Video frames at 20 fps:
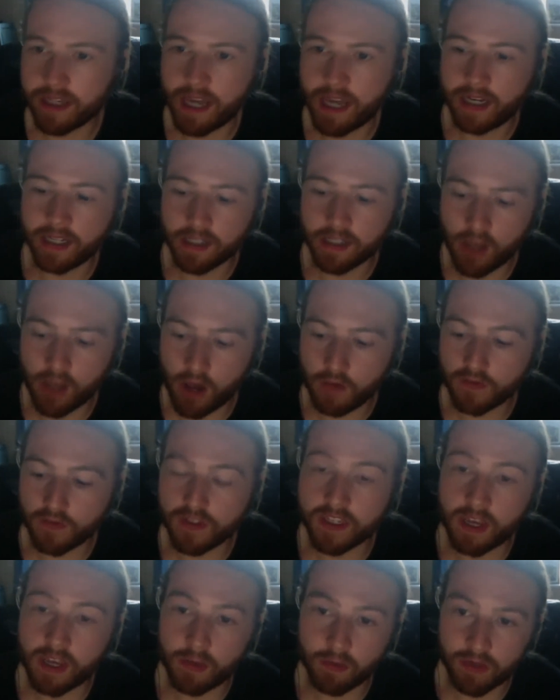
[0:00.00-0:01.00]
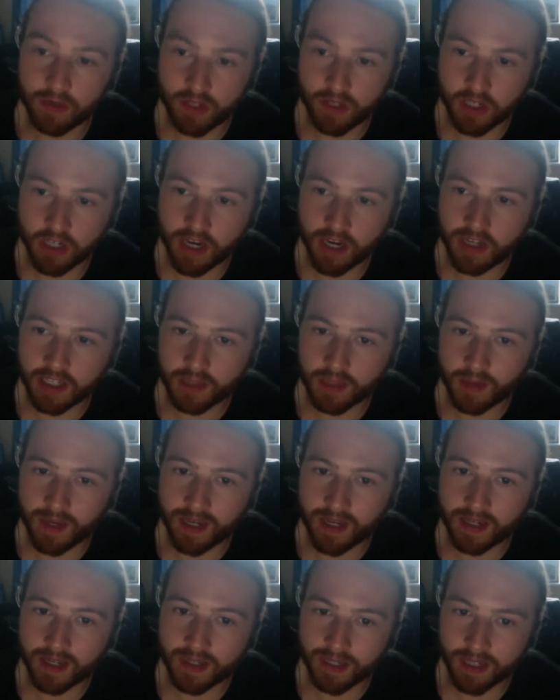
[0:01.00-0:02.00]
and it's offset with Shay
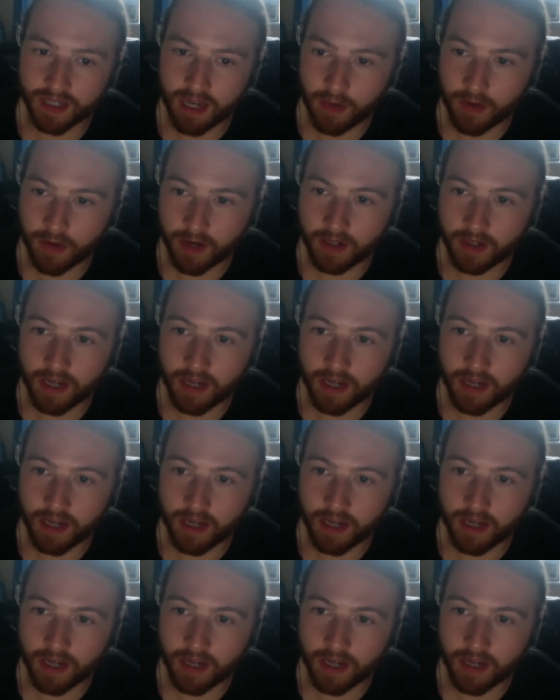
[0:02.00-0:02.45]
speaking to Tyrion,